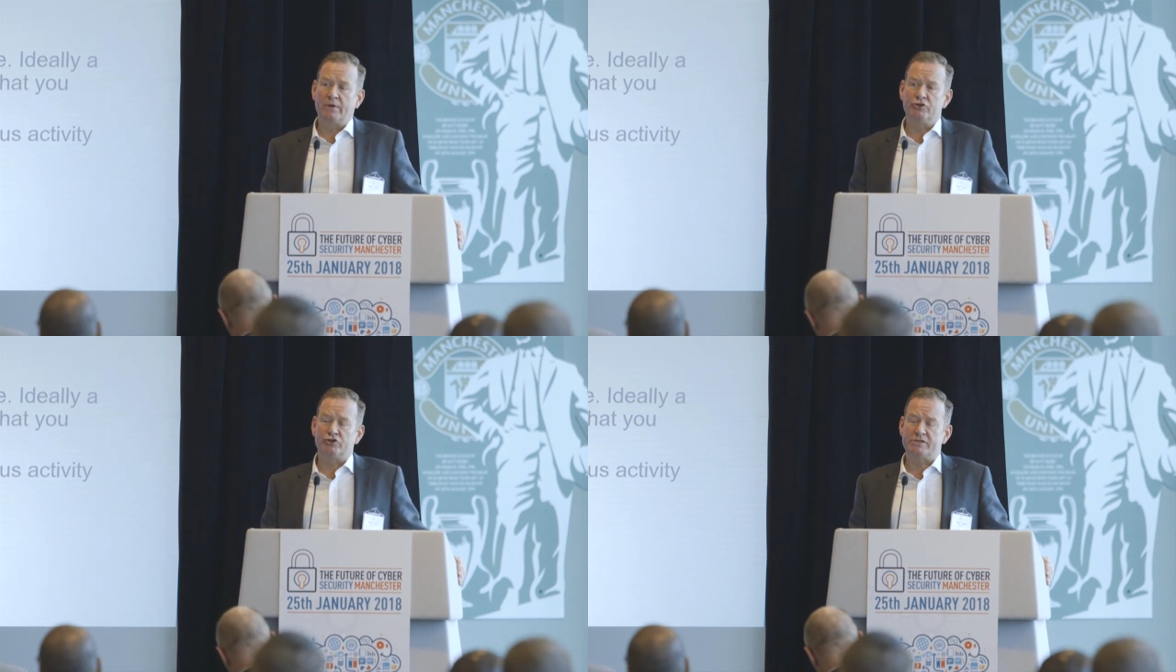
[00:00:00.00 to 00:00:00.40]

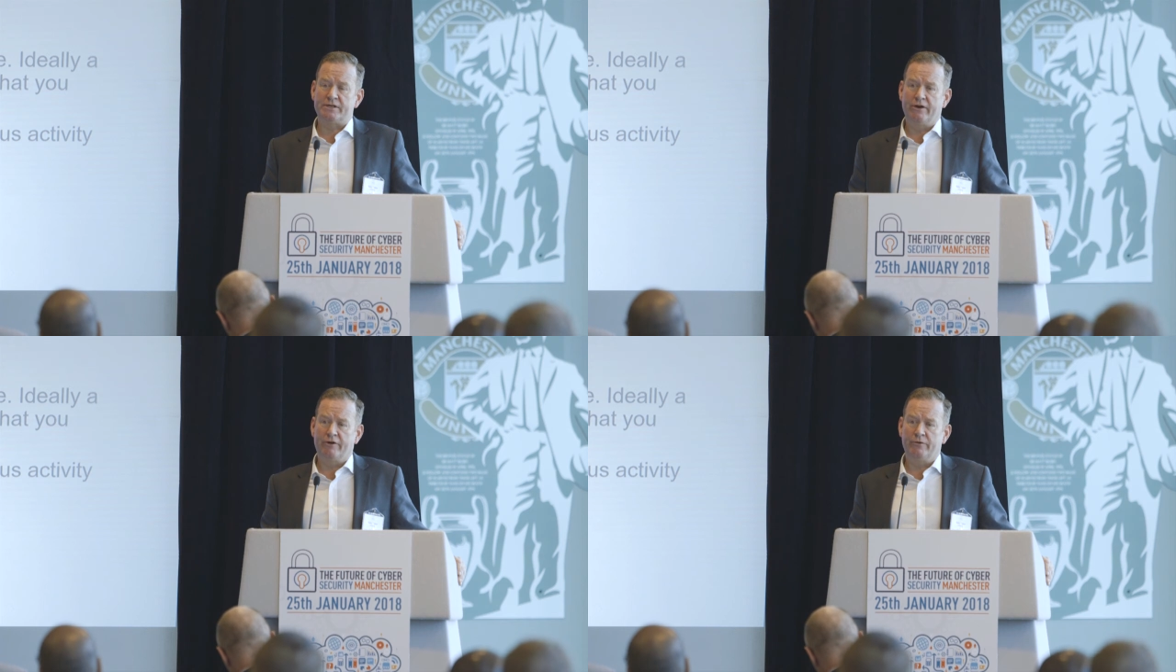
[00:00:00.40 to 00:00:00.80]

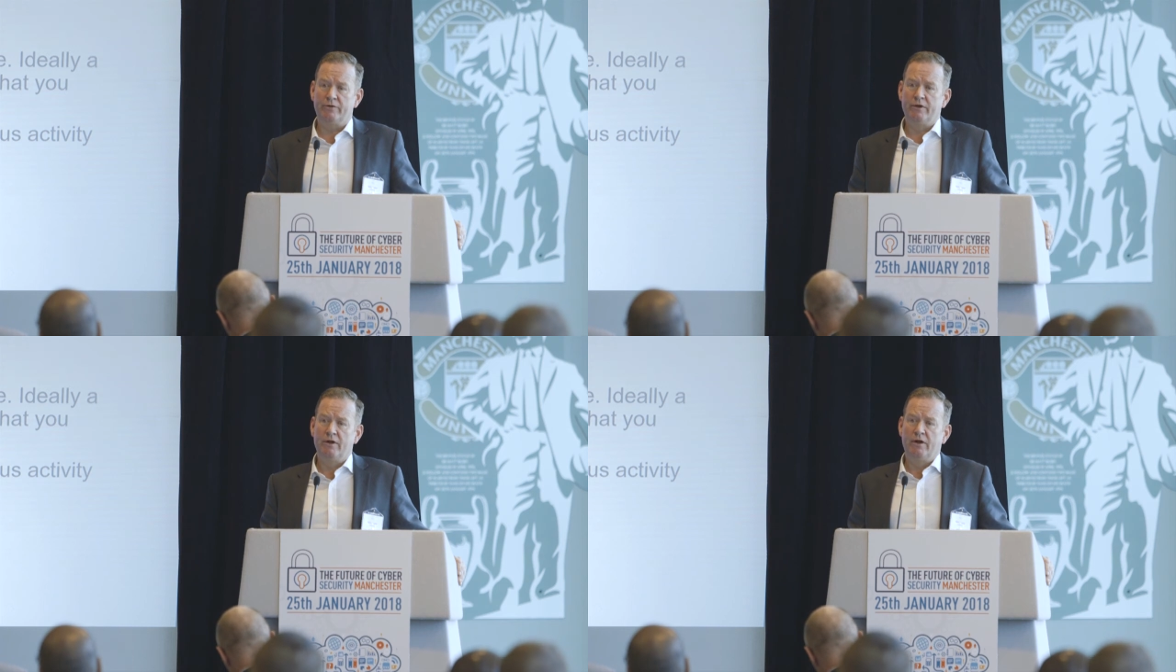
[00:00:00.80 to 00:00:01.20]
interesting
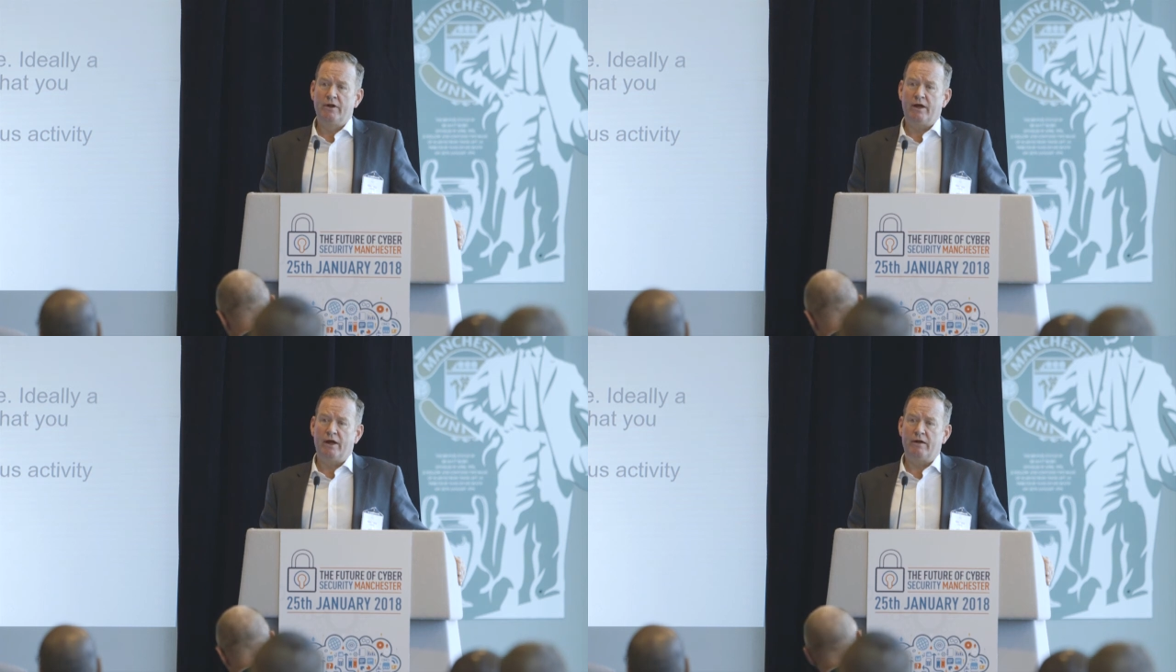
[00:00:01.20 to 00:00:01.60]
around
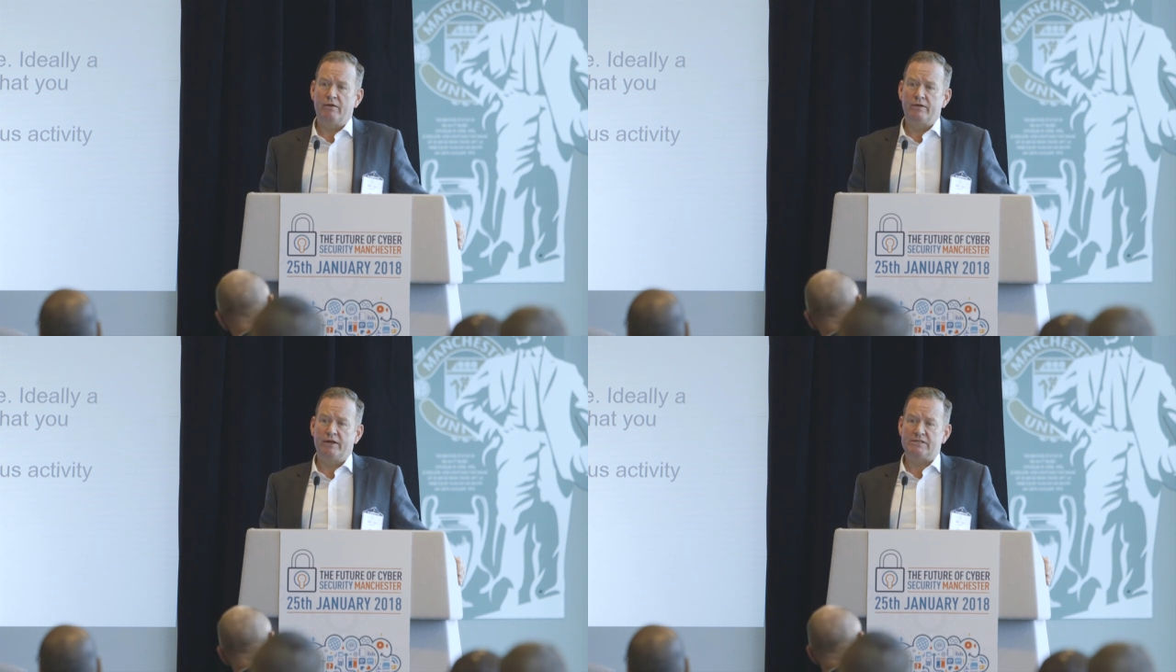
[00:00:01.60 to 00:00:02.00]

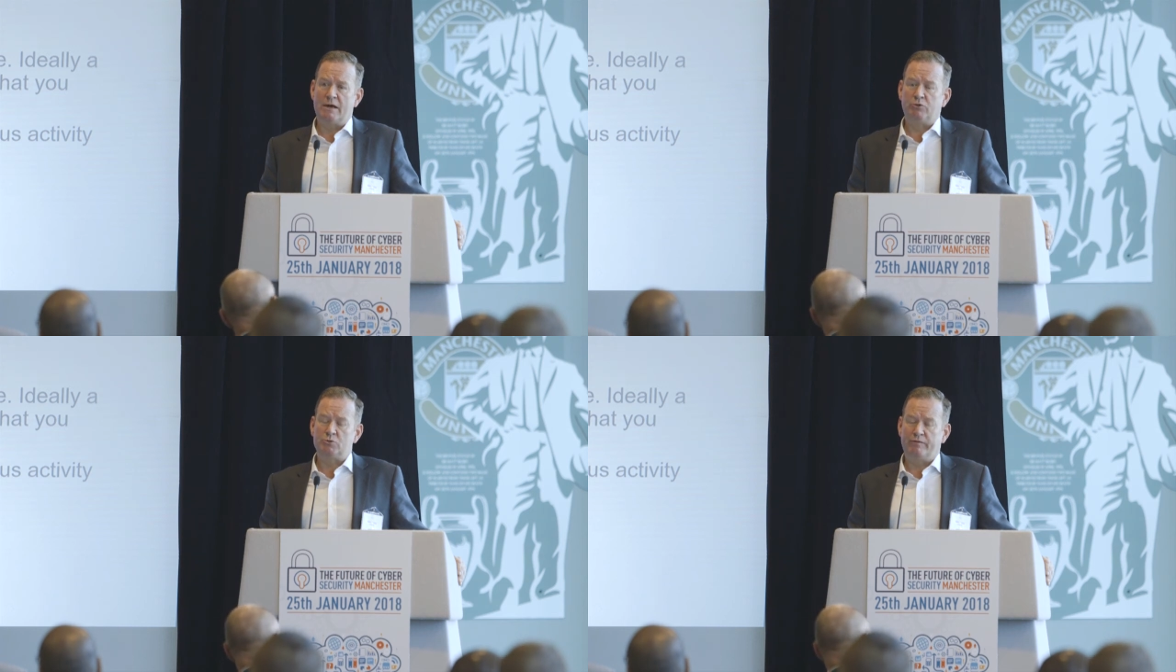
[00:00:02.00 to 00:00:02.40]
examples